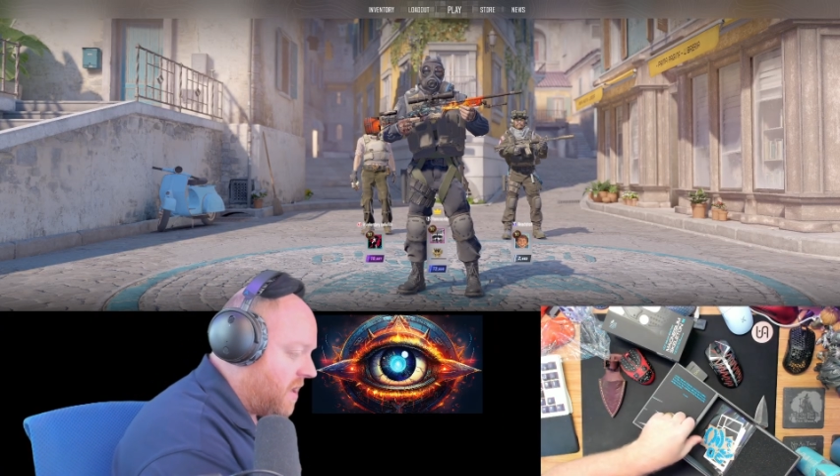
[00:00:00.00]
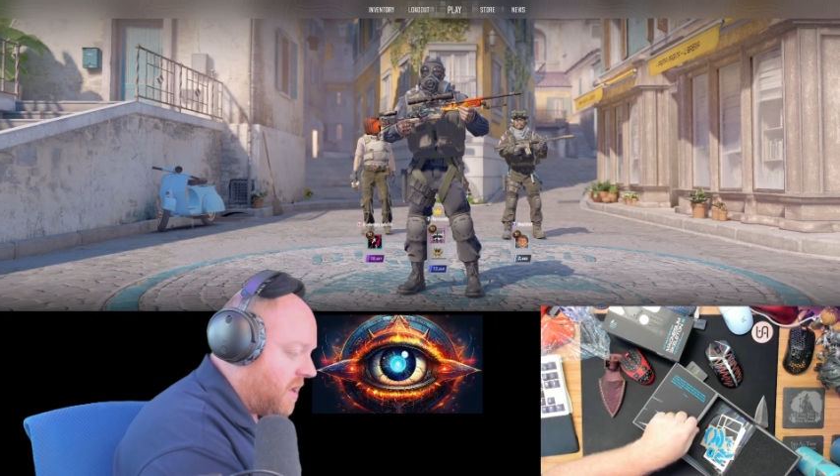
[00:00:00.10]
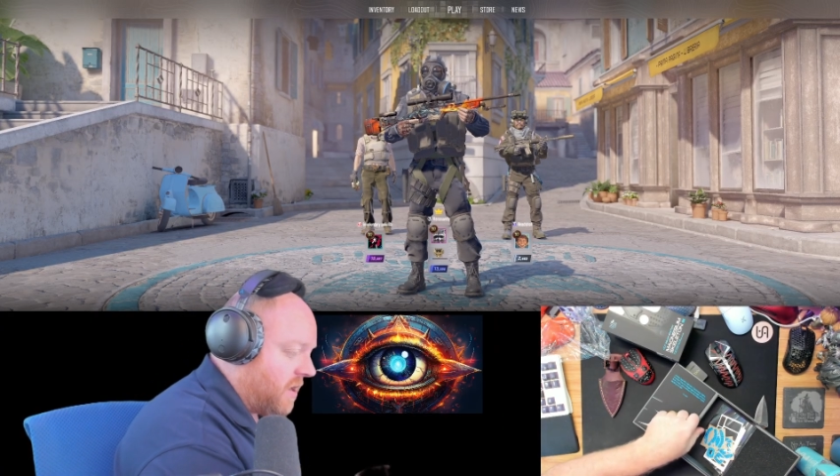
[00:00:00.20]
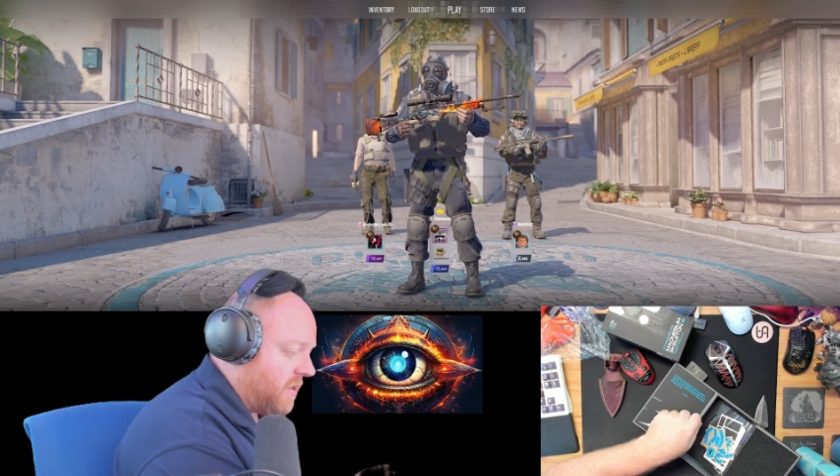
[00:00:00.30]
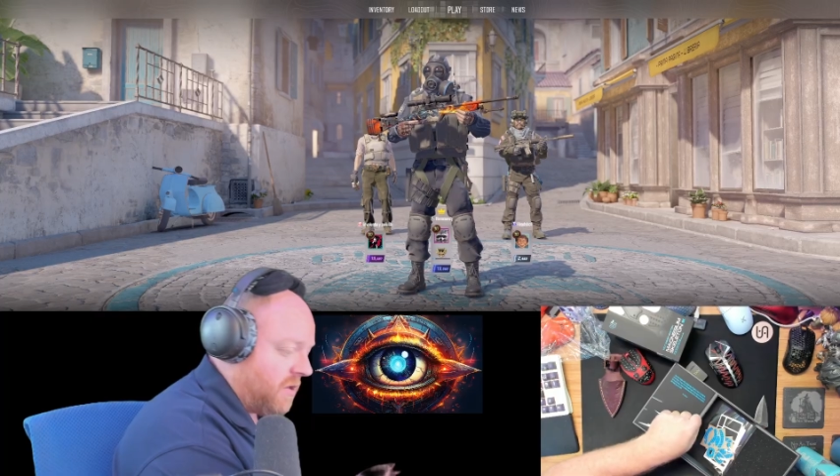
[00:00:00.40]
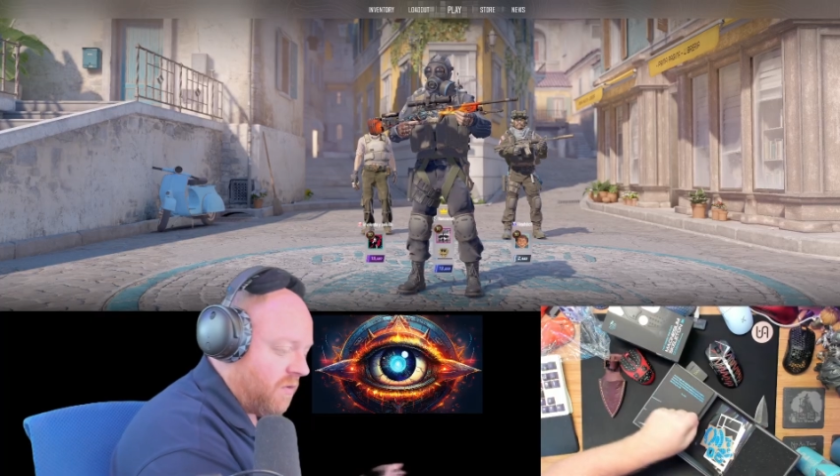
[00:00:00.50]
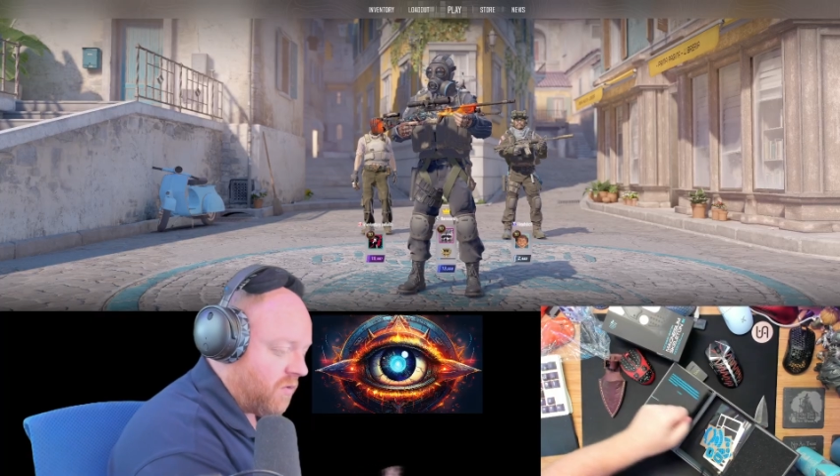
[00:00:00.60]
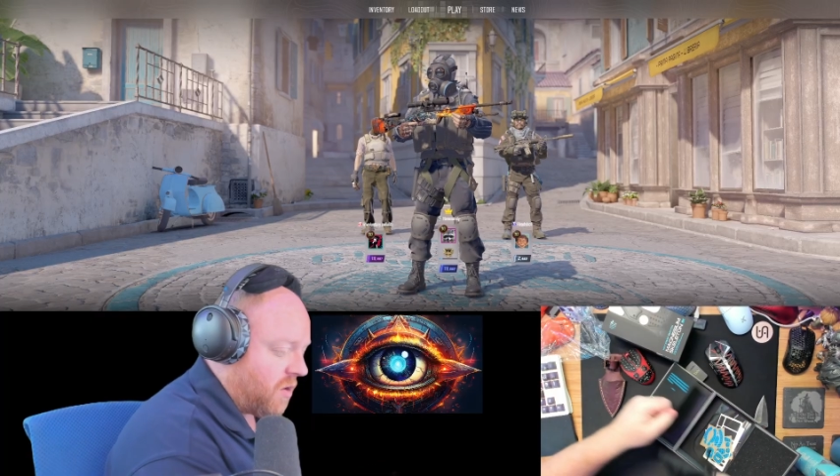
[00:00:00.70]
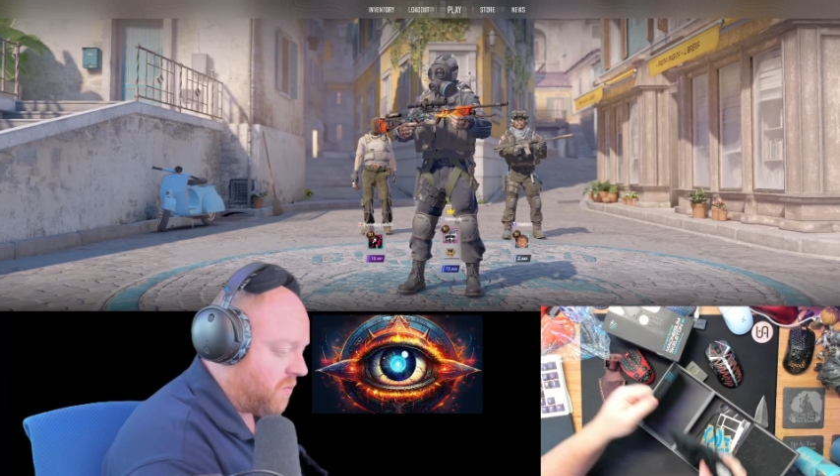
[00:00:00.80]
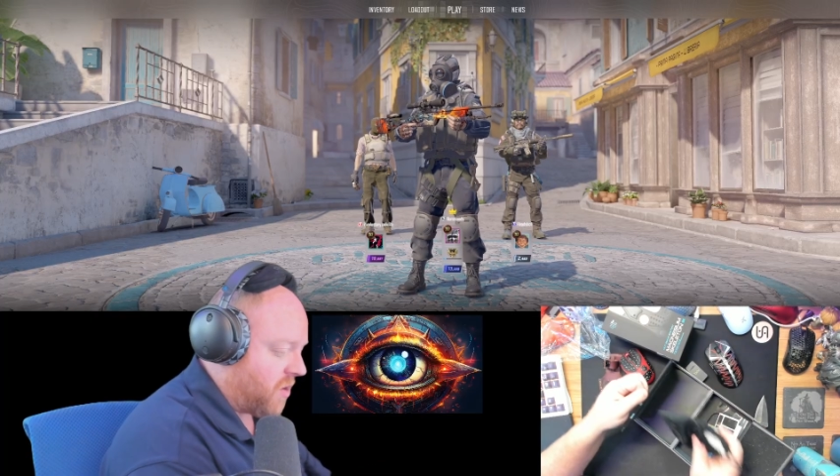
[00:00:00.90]
on the overall
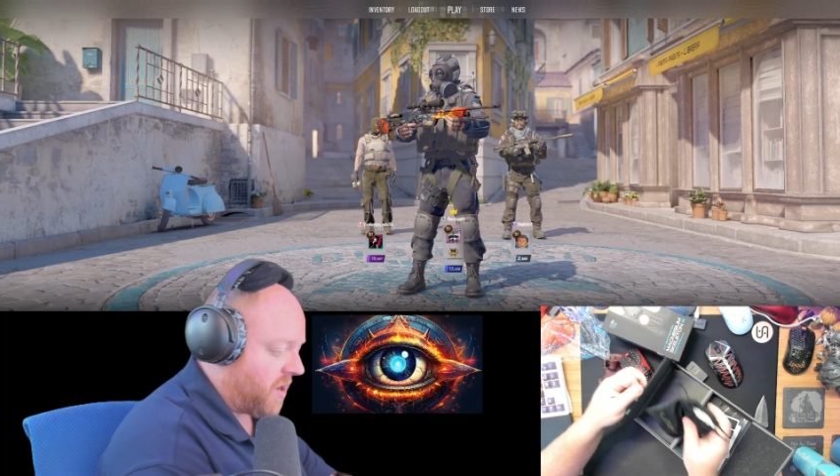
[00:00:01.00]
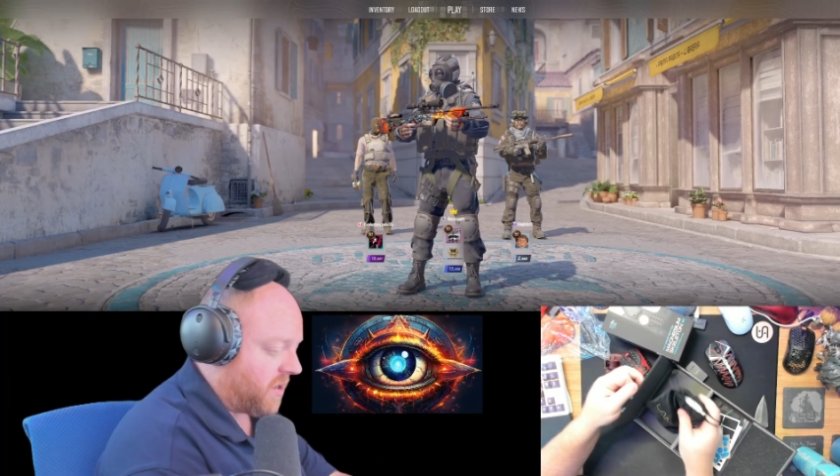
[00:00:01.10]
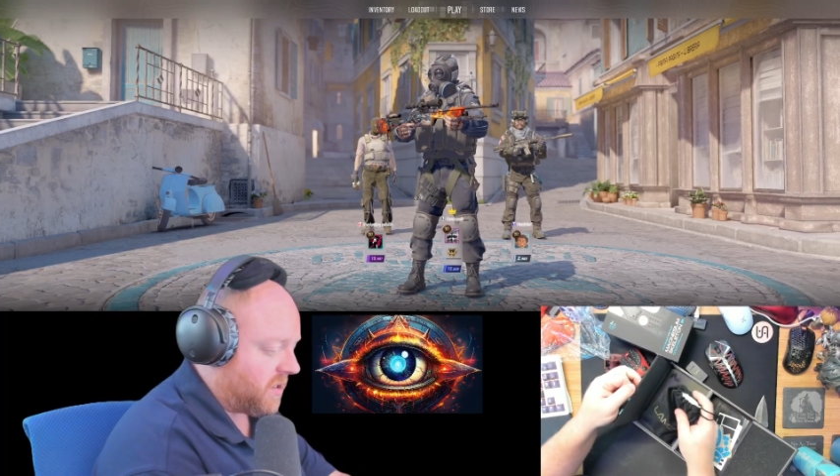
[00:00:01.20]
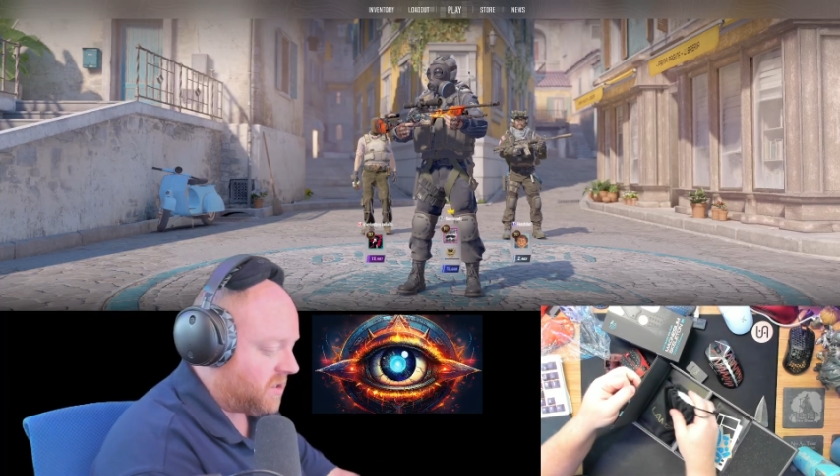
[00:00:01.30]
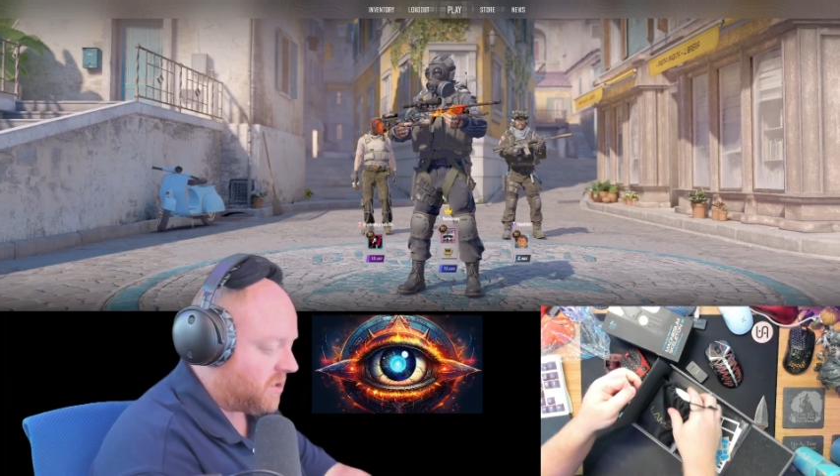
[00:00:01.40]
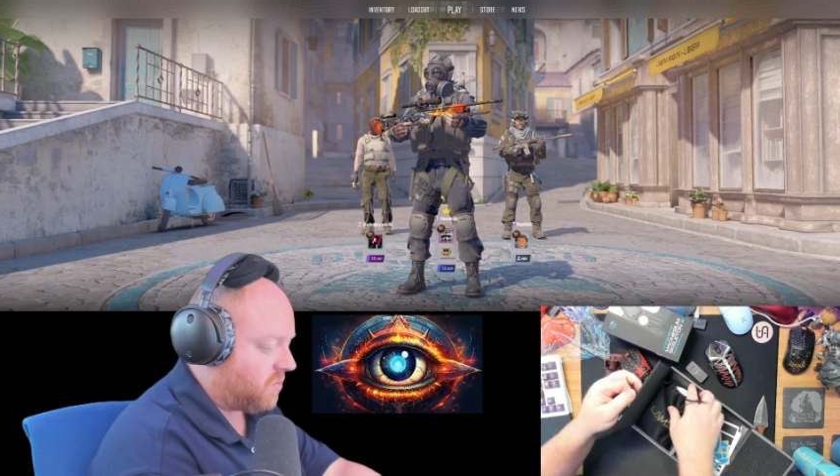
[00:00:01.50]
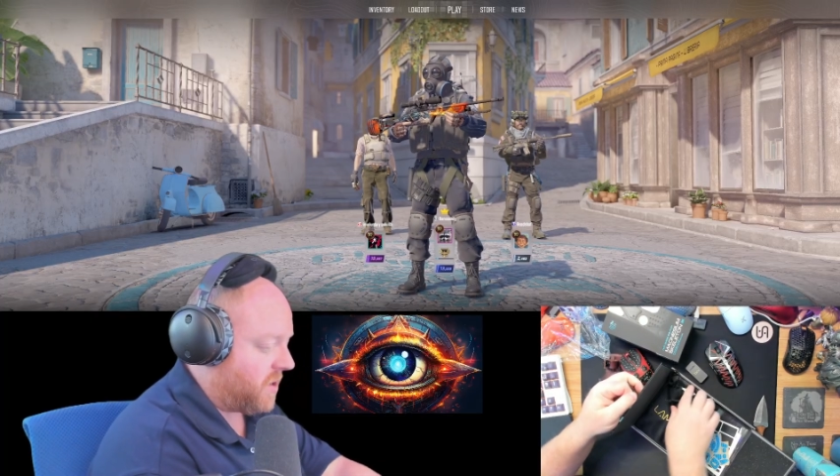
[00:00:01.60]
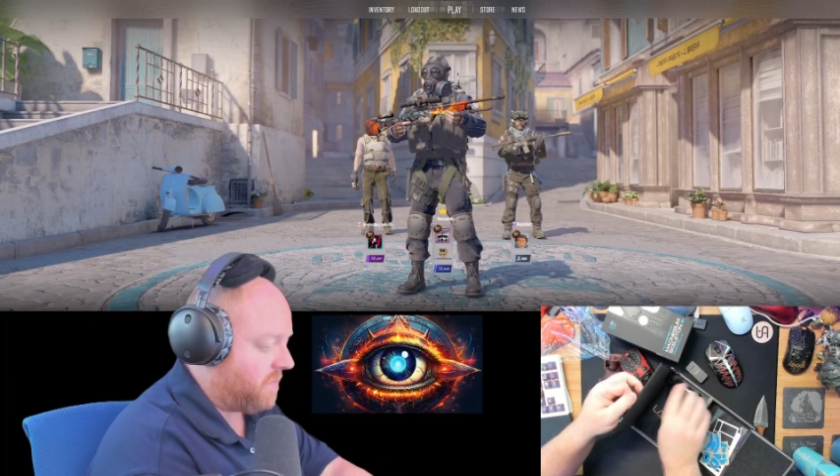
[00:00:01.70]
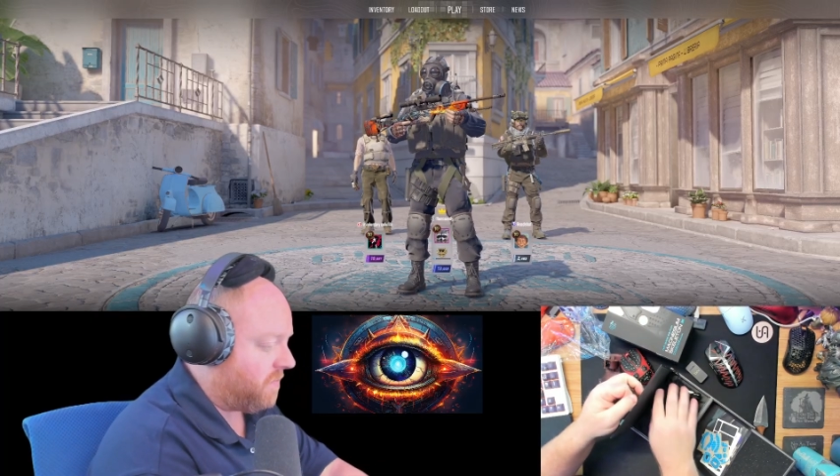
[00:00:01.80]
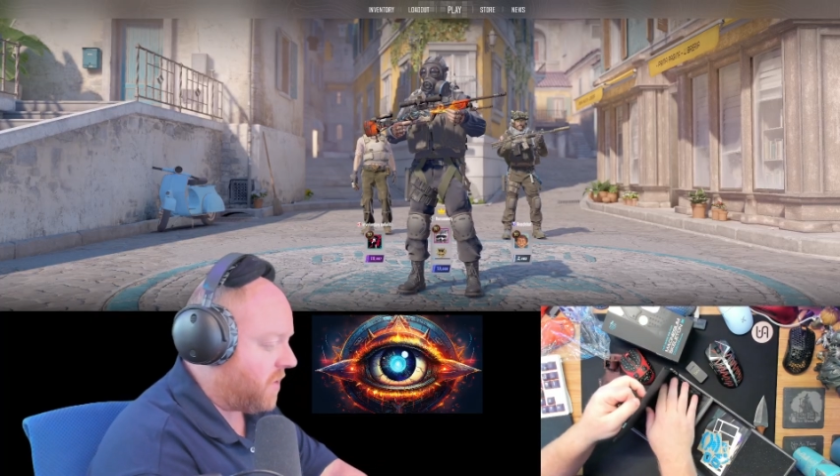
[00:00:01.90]
product. This is
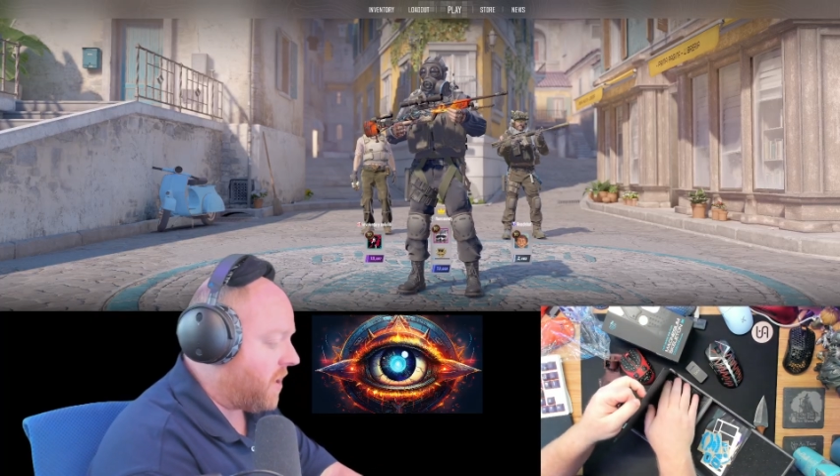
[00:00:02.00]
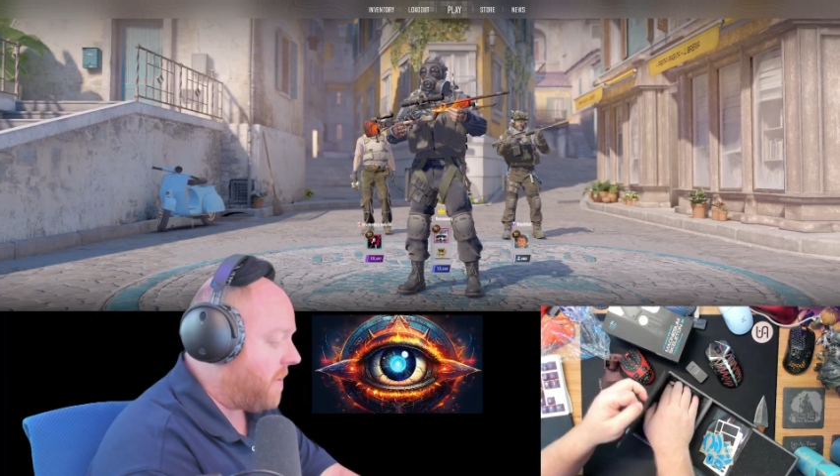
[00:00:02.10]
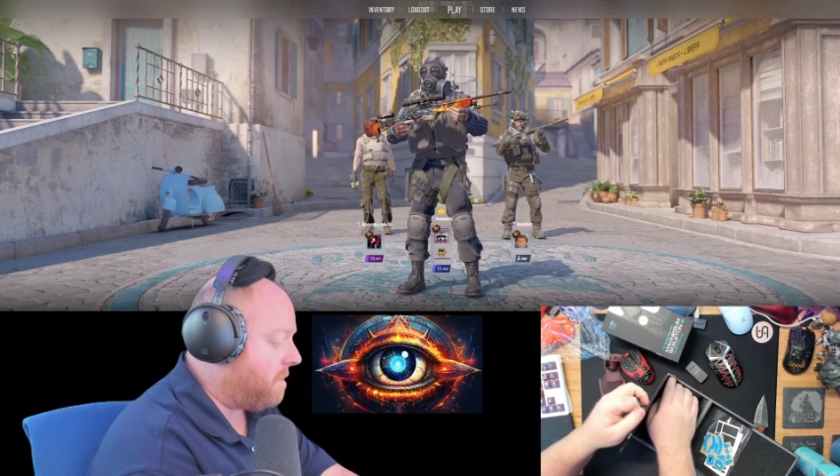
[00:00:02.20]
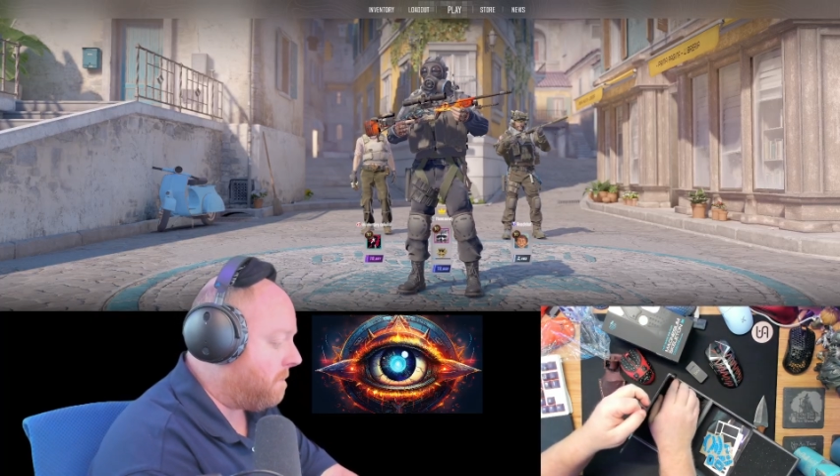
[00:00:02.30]
sweet. Okay.